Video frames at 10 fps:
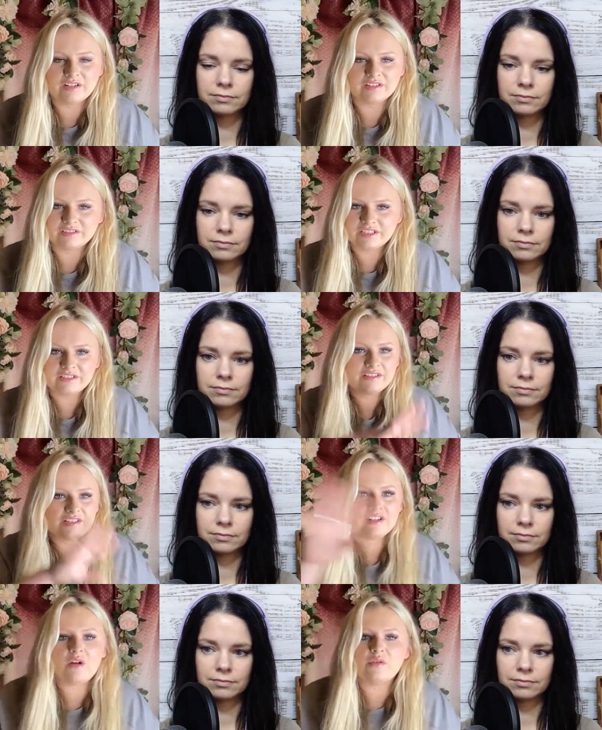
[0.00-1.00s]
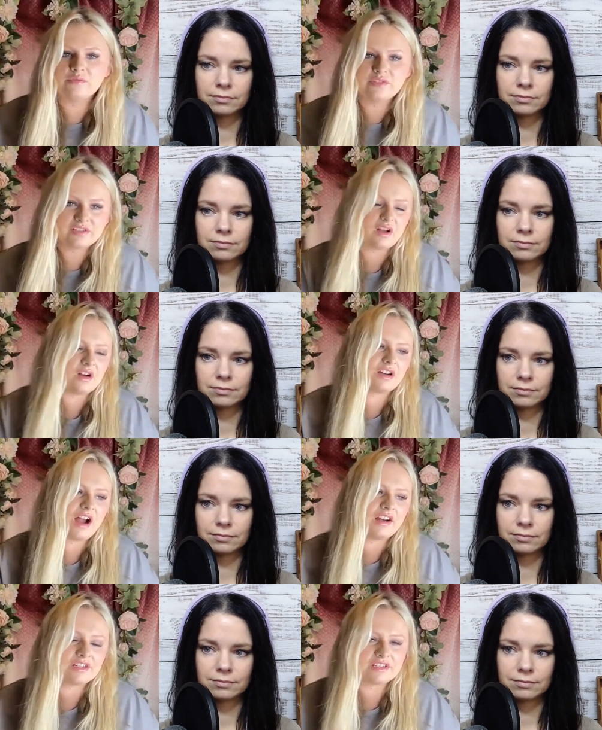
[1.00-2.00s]
Speaker 1: learned you know the
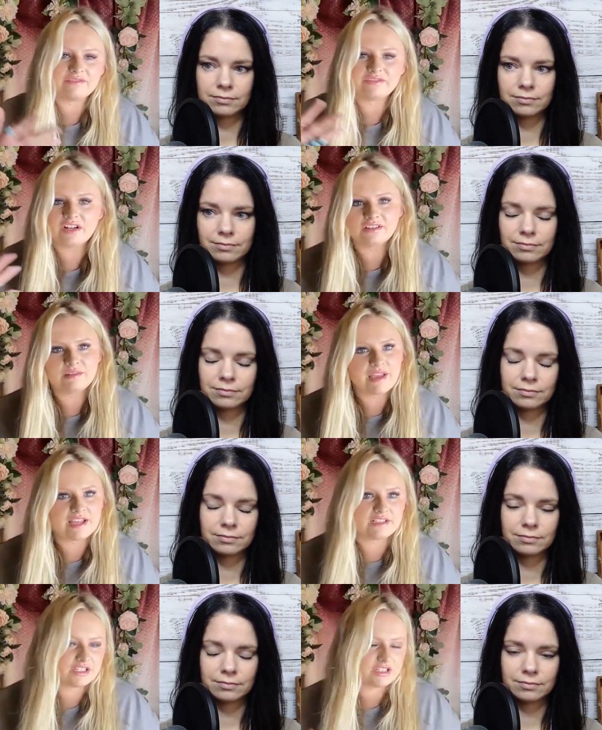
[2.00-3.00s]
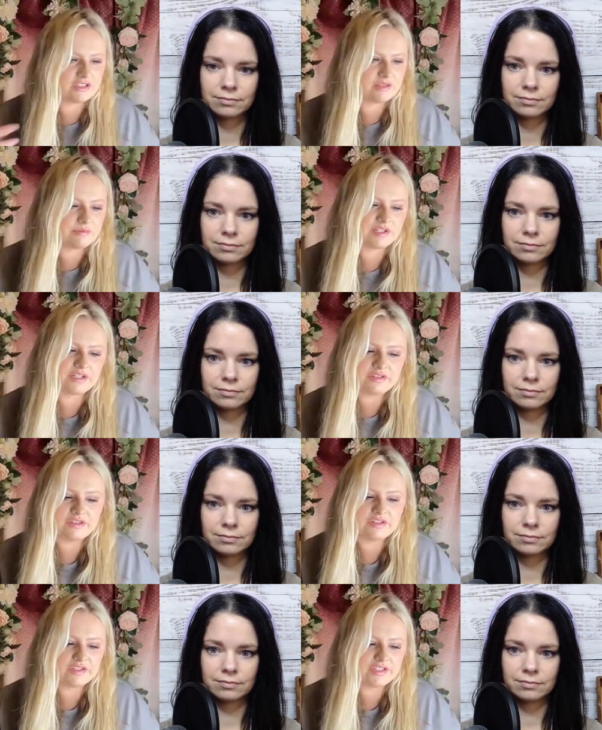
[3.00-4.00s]
songwriters, I've learned the managers, the
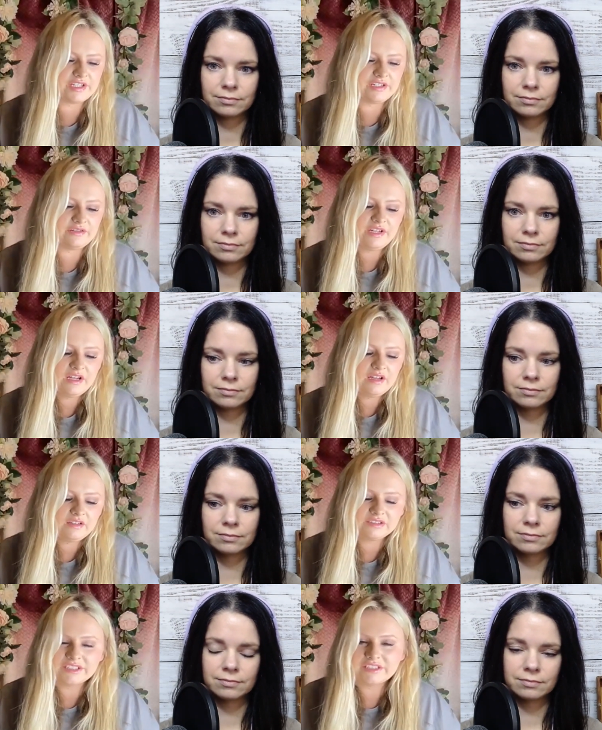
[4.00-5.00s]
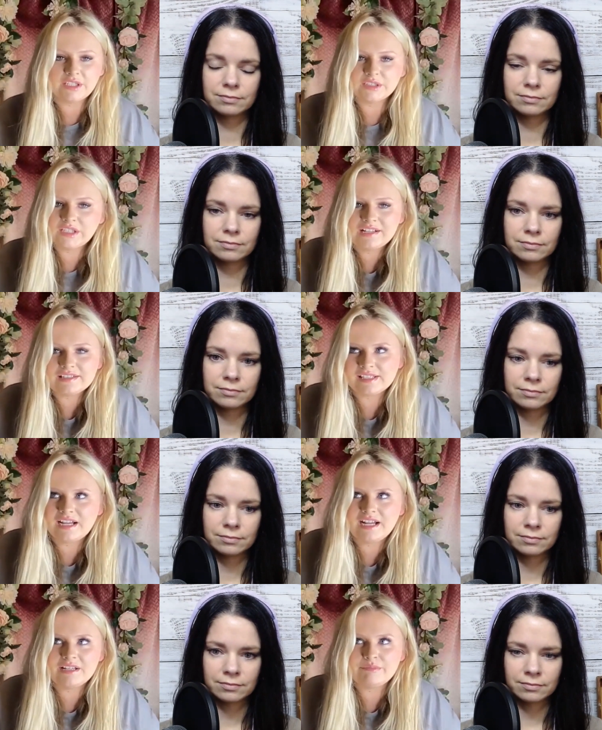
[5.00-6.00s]
producers. You know, on the songwriting
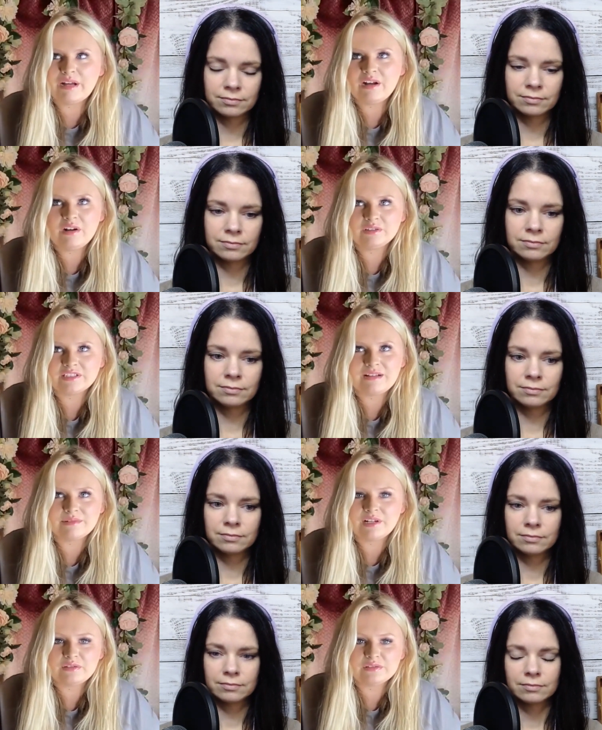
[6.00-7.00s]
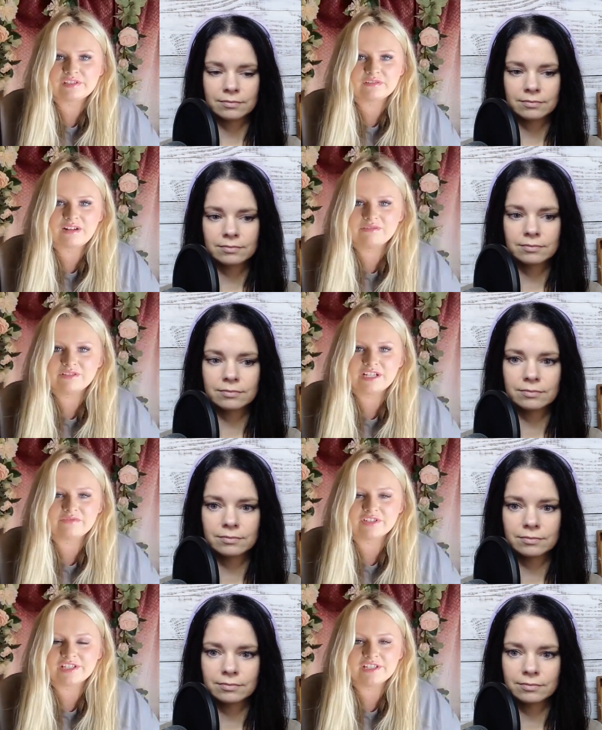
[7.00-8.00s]
side, my all time goal is to write with
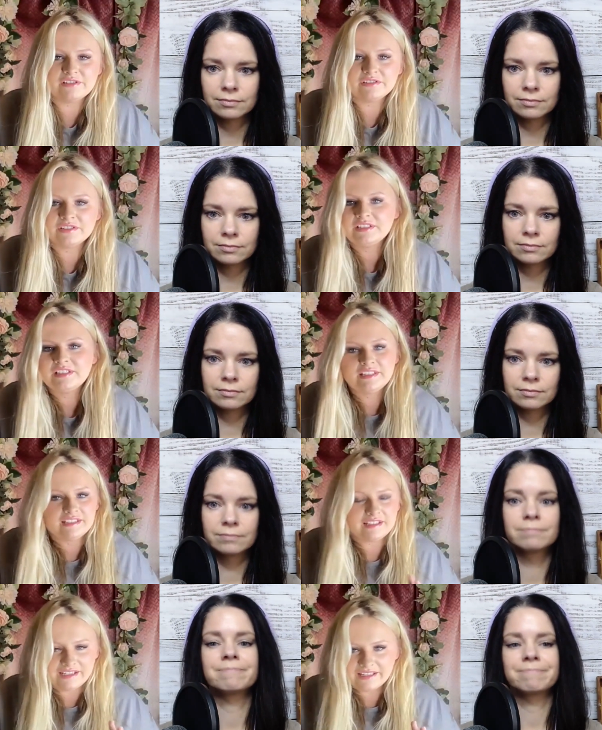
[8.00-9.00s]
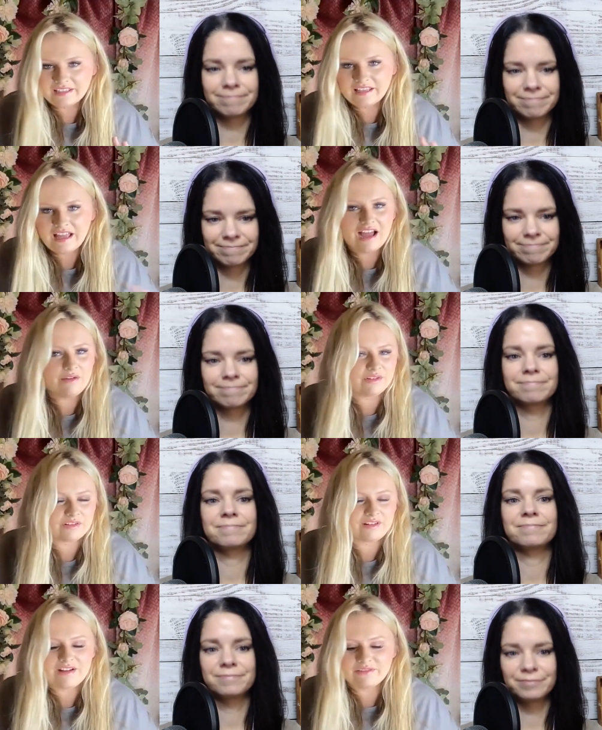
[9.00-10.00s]
Jeffrey Steele. Like I Want
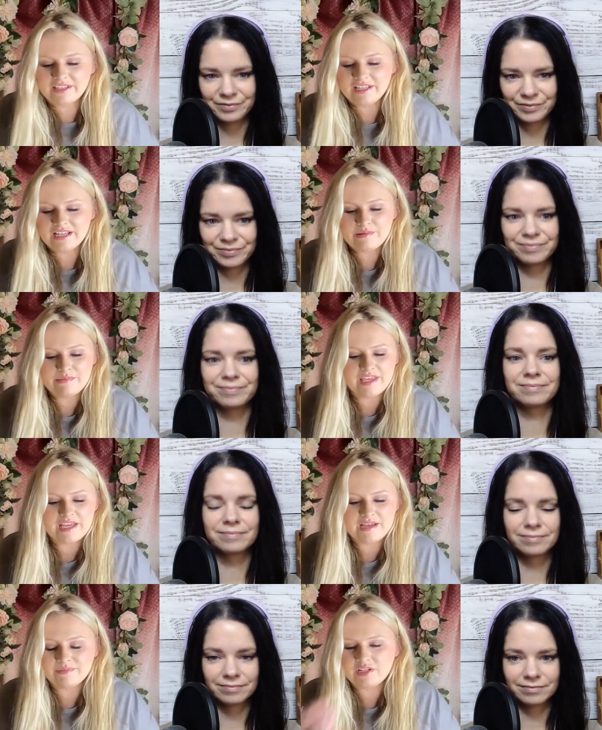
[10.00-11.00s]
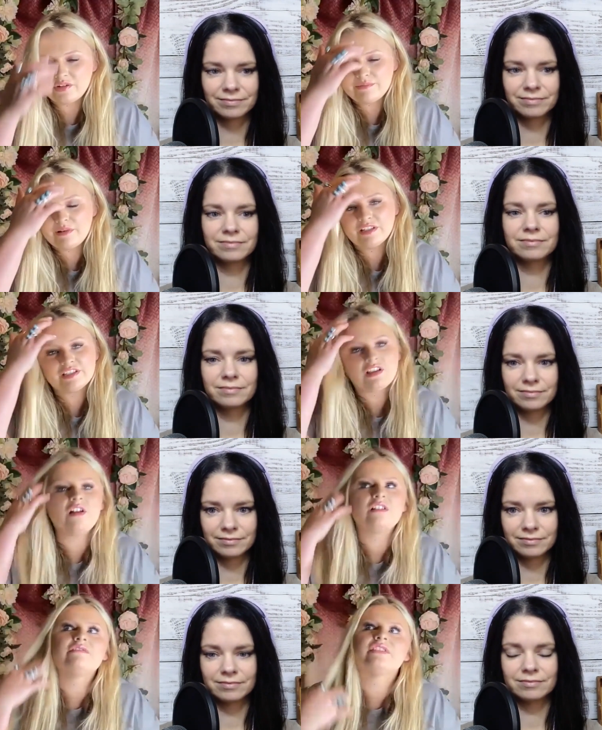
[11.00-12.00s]
to Write with Him, him, Tony Mullins,
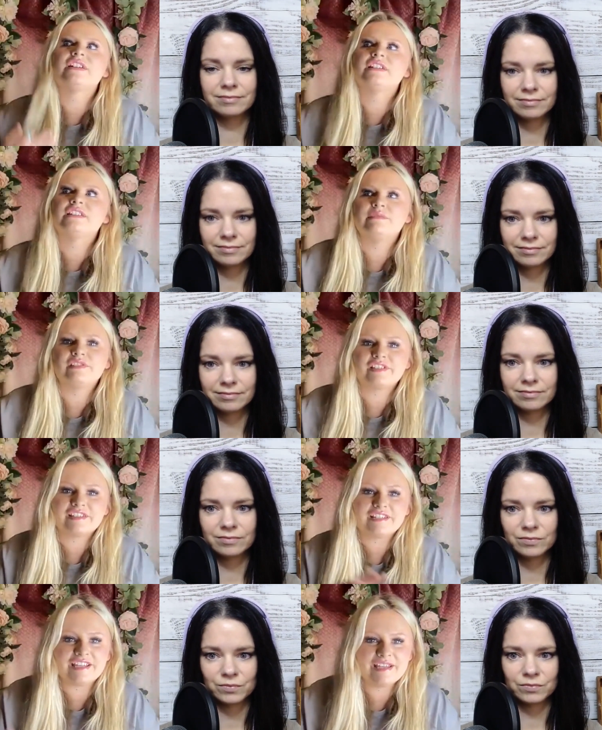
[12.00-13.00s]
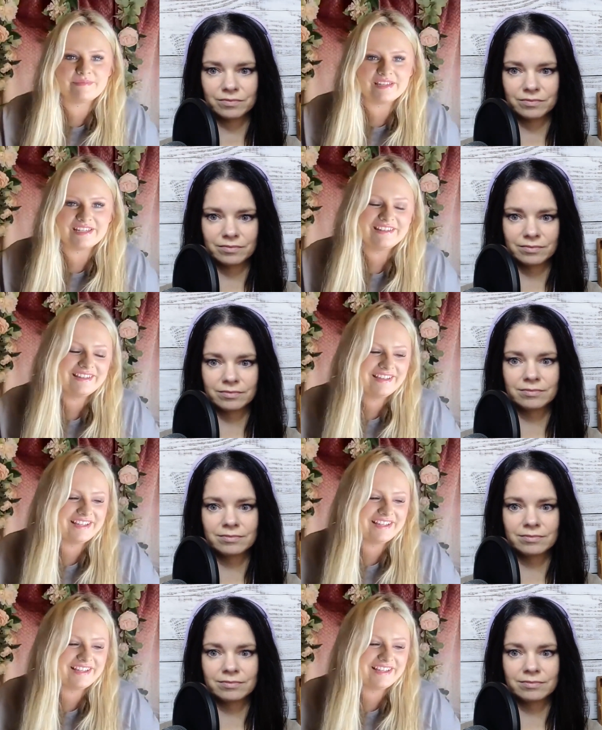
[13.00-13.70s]
all of the, the Music City Hitmen,